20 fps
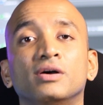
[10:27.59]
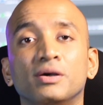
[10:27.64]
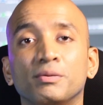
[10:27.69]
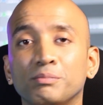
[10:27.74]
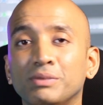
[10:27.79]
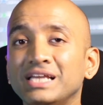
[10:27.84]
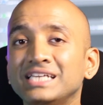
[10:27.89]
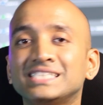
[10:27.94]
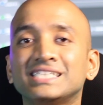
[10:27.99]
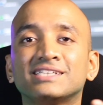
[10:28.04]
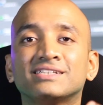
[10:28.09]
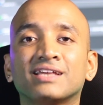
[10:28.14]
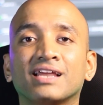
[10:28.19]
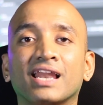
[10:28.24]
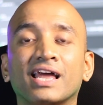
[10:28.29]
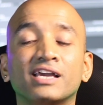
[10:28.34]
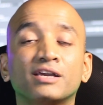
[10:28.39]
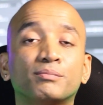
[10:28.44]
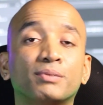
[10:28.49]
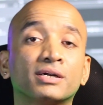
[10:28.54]
Please hit the
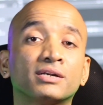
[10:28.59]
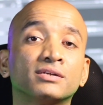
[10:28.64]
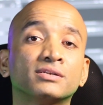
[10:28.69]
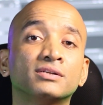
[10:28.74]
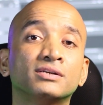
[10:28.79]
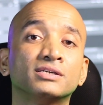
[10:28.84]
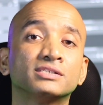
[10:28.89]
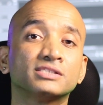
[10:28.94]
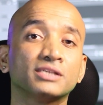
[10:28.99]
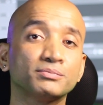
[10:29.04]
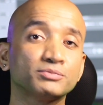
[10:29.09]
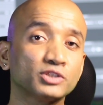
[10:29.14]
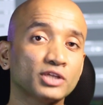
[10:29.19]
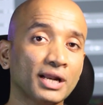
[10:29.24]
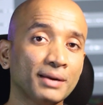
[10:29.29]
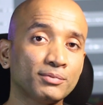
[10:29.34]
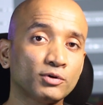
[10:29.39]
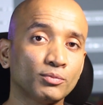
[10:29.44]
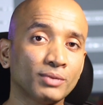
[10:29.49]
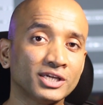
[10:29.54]
like button,
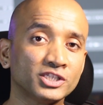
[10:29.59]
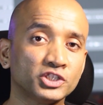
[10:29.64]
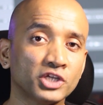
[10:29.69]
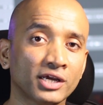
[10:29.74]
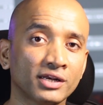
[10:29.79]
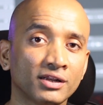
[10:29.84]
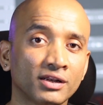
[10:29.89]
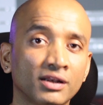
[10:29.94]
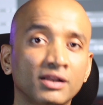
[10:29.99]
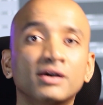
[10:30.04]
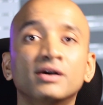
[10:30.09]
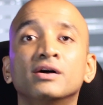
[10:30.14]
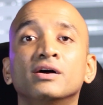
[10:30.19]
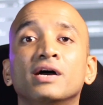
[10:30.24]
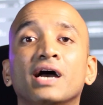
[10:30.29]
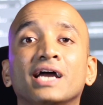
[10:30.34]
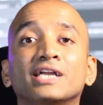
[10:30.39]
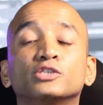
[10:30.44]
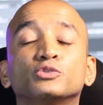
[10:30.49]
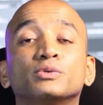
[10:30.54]
subscribe to my channel,
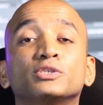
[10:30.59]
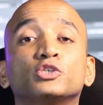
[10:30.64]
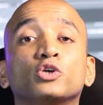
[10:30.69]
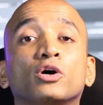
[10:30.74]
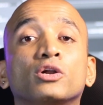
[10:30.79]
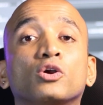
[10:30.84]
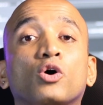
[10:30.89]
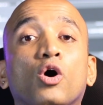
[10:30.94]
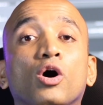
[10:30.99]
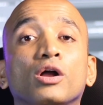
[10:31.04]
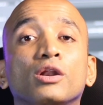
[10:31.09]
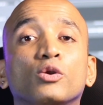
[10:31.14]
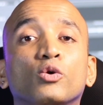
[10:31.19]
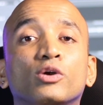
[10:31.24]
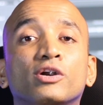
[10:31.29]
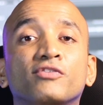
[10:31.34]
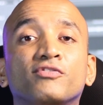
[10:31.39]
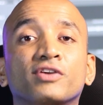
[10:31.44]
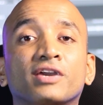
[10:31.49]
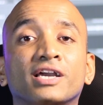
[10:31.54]
and switch on all
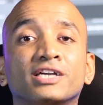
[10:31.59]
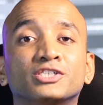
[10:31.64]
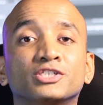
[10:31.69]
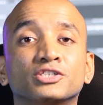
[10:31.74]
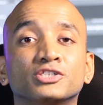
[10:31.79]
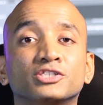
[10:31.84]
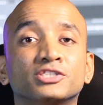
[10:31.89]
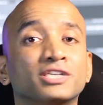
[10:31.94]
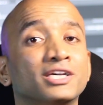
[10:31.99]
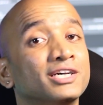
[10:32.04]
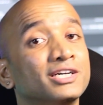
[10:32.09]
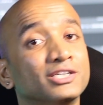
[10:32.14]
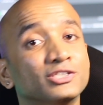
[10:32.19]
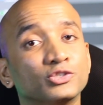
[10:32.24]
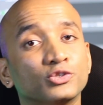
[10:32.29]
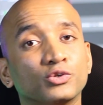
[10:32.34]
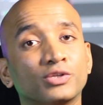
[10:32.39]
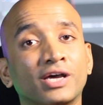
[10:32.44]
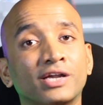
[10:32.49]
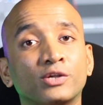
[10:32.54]
notifications
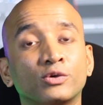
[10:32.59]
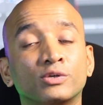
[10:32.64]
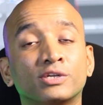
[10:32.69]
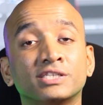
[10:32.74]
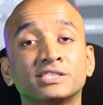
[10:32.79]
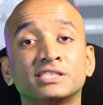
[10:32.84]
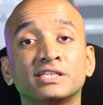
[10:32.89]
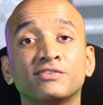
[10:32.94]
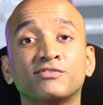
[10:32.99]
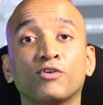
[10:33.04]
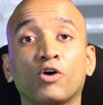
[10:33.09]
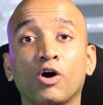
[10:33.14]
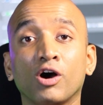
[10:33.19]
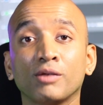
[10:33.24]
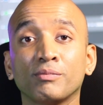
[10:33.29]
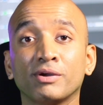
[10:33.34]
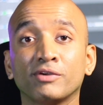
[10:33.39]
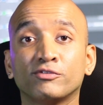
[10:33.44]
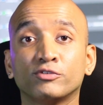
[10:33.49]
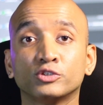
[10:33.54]
so that you receive all
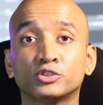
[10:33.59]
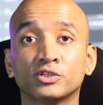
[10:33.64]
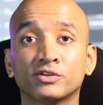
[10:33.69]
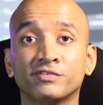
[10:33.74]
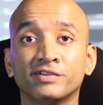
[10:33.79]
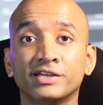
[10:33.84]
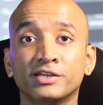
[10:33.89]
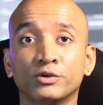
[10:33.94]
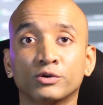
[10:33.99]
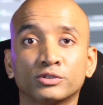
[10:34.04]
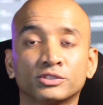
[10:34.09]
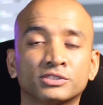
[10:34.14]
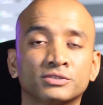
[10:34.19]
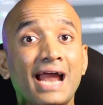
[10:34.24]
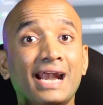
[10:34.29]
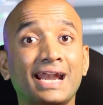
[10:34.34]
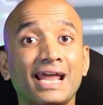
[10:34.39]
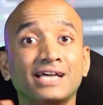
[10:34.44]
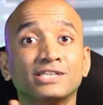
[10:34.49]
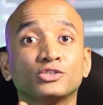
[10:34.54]
my future videos.
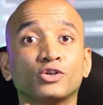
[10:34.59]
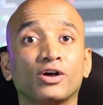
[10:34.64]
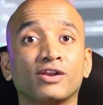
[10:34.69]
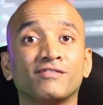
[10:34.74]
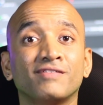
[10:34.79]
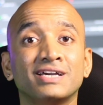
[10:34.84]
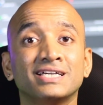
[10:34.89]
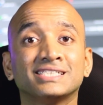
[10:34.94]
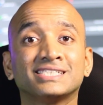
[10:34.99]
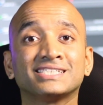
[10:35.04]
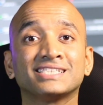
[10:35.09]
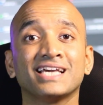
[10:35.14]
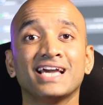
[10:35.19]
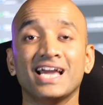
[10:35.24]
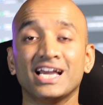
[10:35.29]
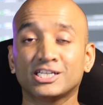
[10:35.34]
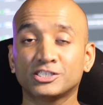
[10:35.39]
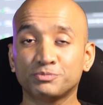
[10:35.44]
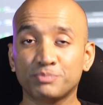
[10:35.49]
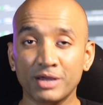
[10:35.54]
And as always,
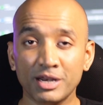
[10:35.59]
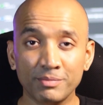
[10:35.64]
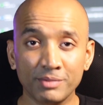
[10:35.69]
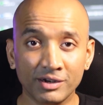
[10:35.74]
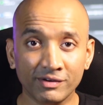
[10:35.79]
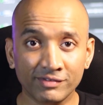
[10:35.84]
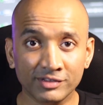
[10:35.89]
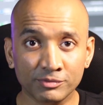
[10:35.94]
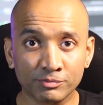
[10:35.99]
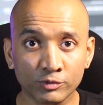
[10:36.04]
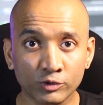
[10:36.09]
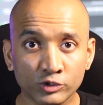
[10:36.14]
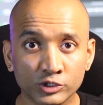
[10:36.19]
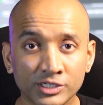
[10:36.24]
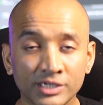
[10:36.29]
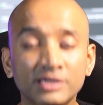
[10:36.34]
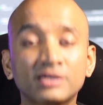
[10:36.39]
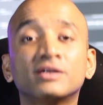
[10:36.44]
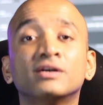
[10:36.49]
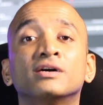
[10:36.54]
experiment with
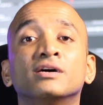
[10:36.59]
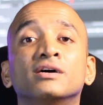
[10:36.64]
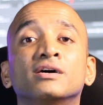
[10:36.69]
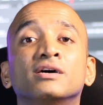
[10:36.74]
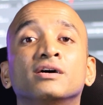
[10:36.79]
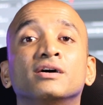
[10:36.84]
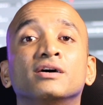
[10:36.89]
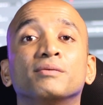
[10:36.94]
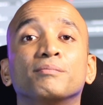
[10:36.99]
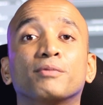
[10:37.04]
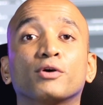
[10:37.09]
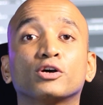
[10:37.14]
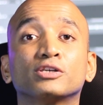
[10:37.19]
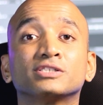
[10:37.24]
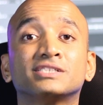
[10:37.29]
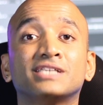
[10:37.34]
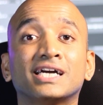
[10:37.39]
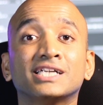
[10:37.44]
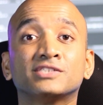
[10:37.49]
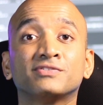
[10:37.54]
music
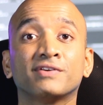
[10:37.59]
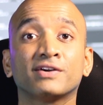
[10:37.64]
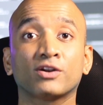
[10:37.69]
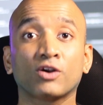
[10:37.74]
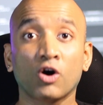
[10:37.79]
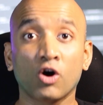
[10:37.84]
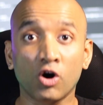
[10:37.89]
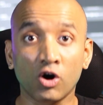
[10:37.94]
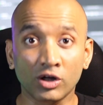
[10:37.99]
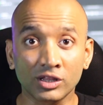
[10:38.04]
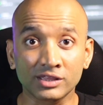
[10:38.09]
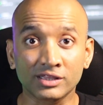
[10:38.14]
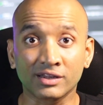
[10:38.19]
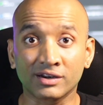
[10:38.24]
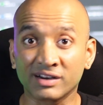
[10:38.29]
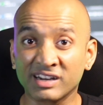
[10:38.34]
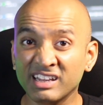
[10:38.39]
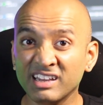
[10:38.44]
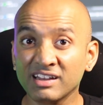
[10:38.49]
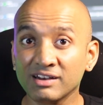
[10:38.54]
because that's where all the
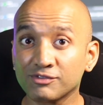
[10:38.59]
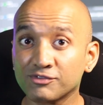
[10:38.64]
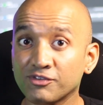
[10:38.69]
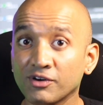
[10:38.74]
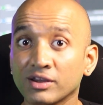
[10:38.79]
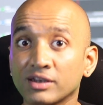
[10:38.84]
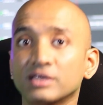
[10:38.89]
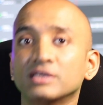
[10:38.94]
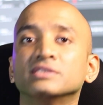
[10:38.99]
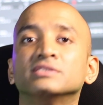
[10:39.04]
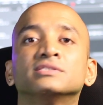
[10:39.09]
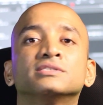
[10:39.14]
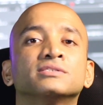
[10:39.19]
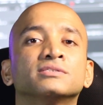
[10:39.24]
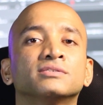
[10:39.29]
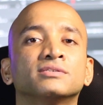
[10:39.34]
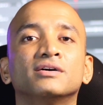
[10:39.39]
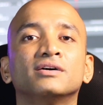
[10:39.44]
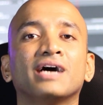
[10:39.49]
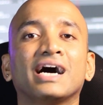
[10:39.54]
real fun is.
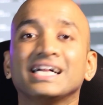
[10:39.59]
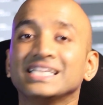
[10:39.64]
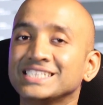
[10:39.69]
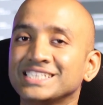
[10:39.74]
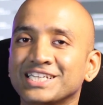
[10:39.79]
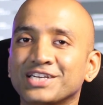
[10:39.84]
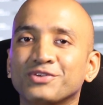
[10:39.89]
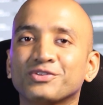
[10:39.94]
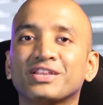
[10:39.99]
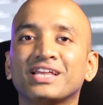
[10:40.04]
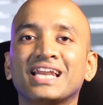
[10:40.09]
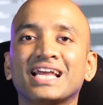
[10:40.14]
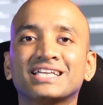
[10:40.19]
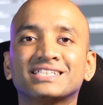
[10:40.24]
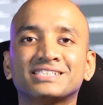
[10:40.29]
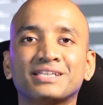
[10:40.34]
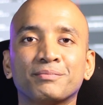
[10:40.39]
I'll see you in the next